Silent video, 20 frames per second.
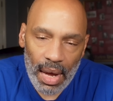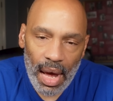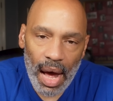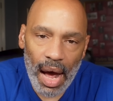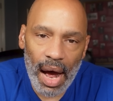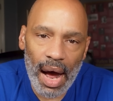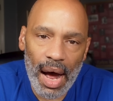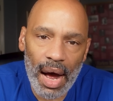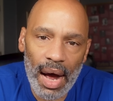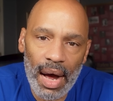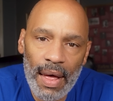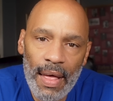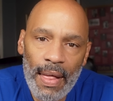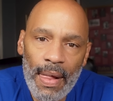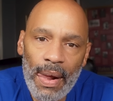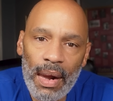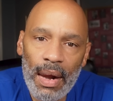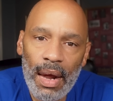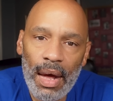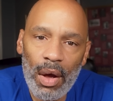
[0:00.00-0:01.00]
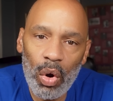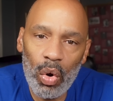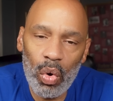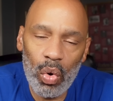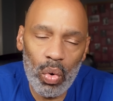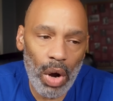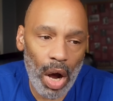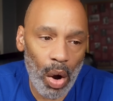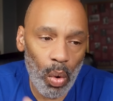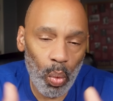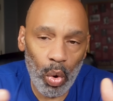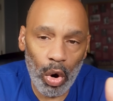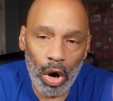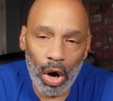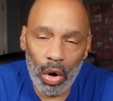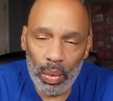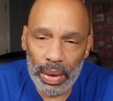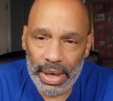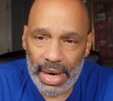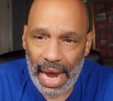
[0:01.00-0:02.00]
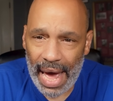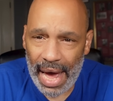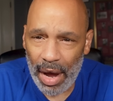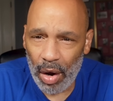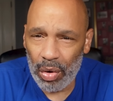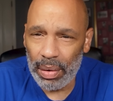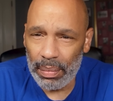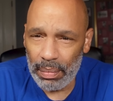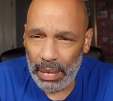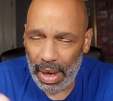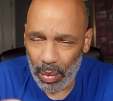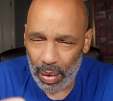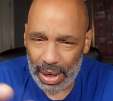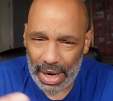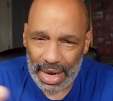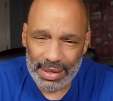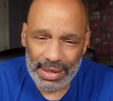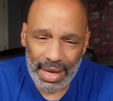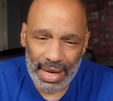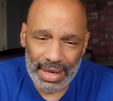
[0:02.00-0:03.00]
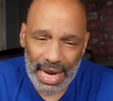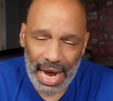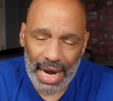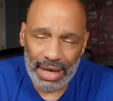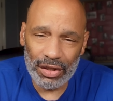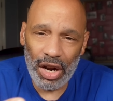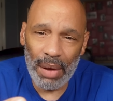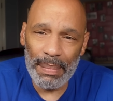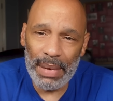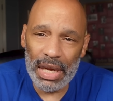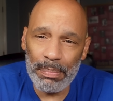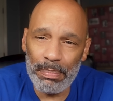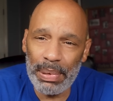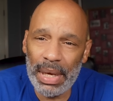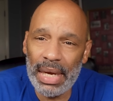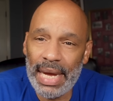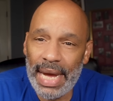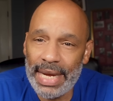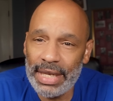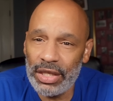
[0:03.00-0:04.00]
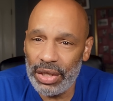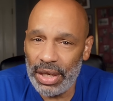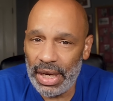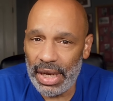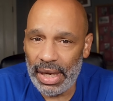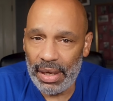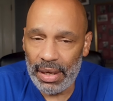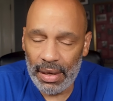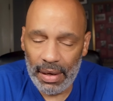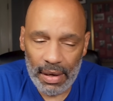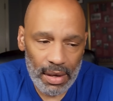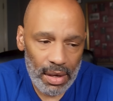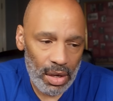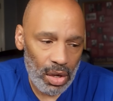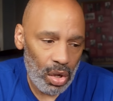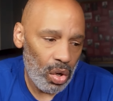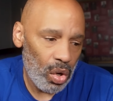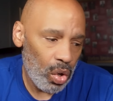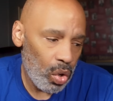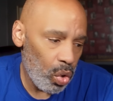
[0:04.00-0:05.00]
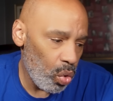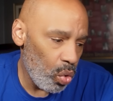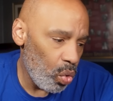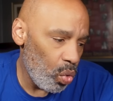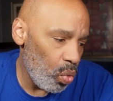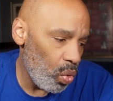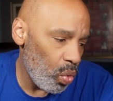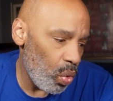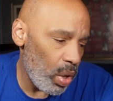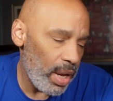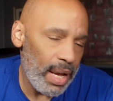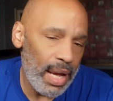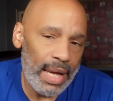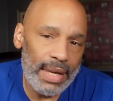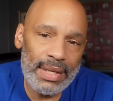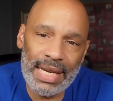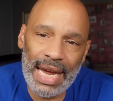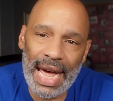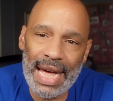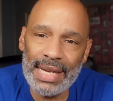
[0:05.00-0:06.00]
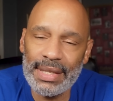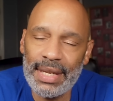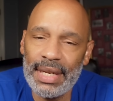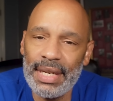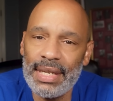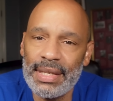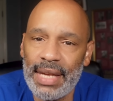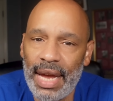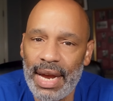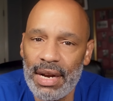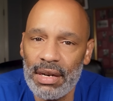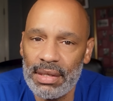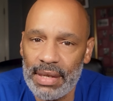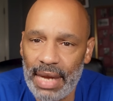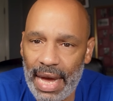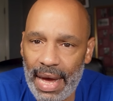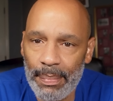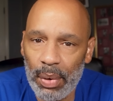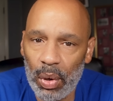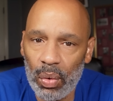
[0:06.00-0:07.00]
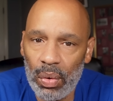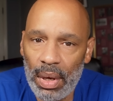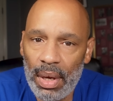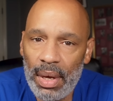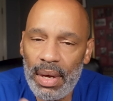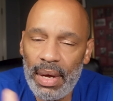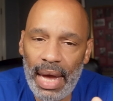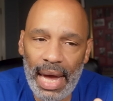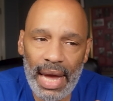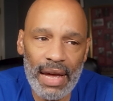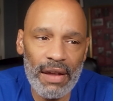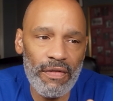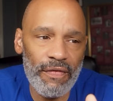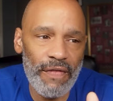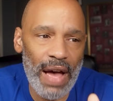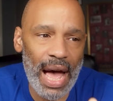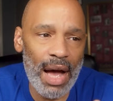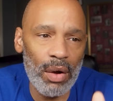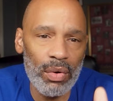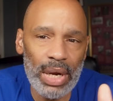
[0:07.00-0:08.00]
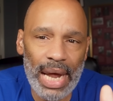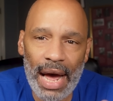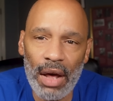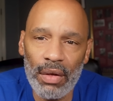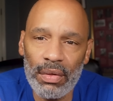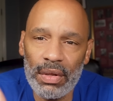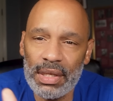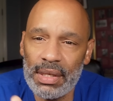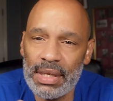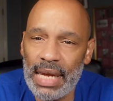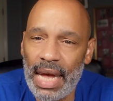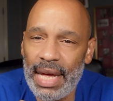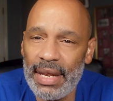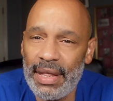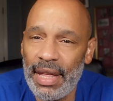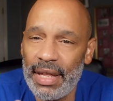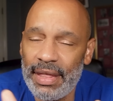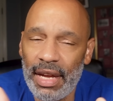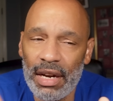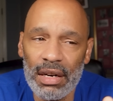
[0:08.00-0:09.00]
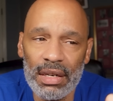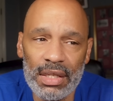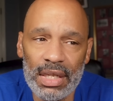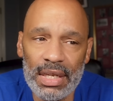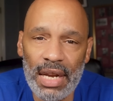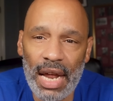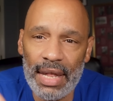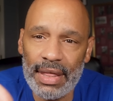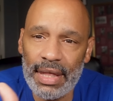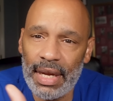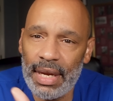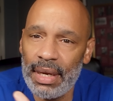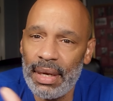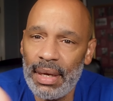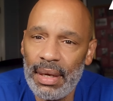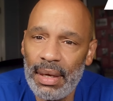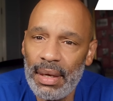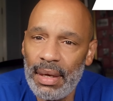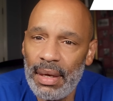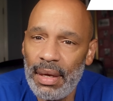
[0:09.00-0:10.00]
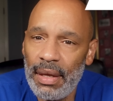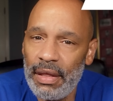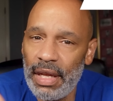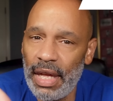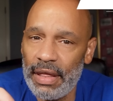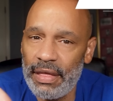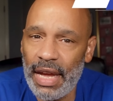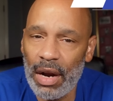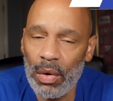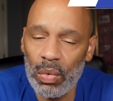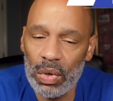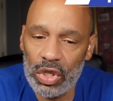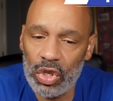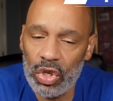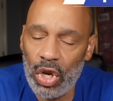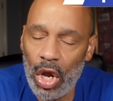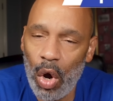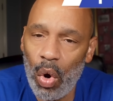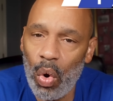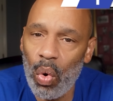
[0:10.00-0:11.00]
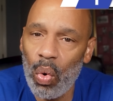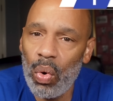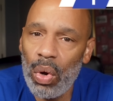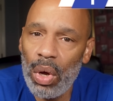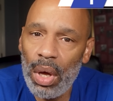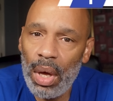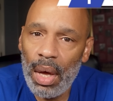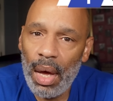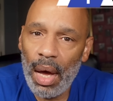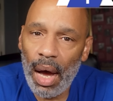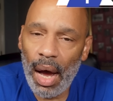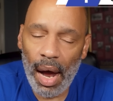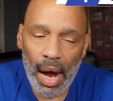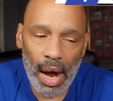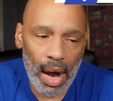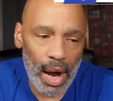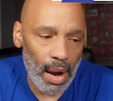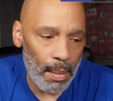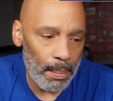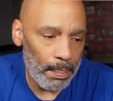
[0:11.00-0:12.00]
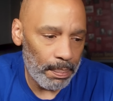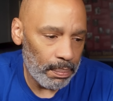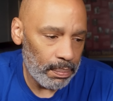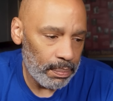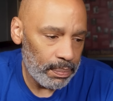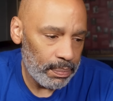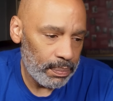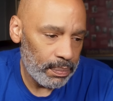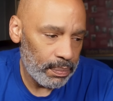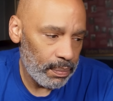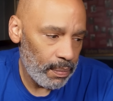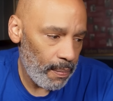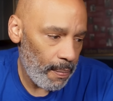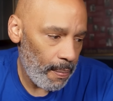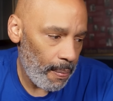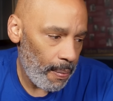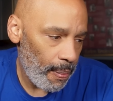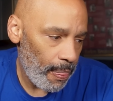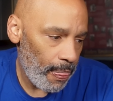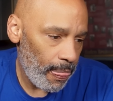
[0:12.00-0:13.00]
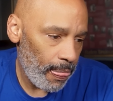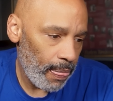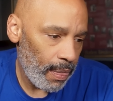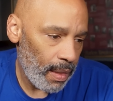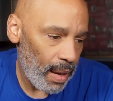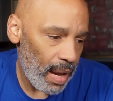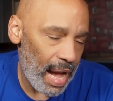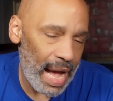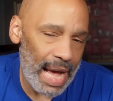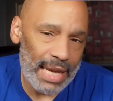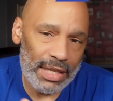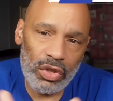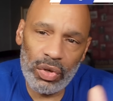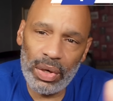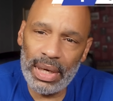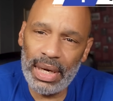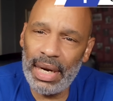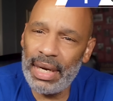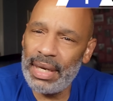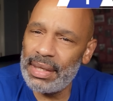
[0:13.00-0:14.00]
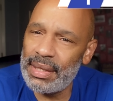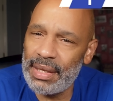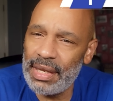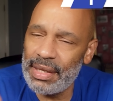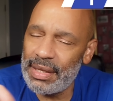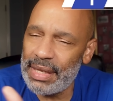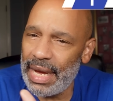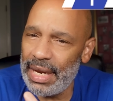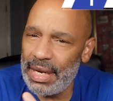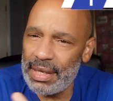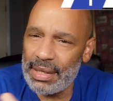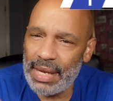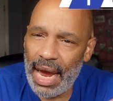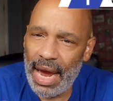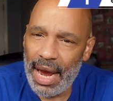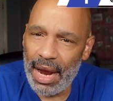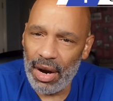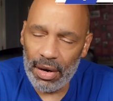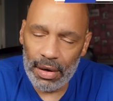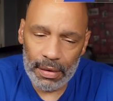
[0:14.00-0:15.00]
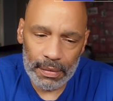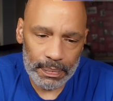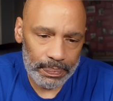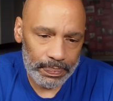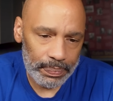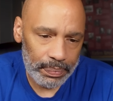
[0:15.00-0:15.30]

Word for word: uh, who a world-renowned, and when I say doctor, I mean P H D, who tested his hair sample and found out, said that there is nothing, that there was no um ostarine in his, in his hair,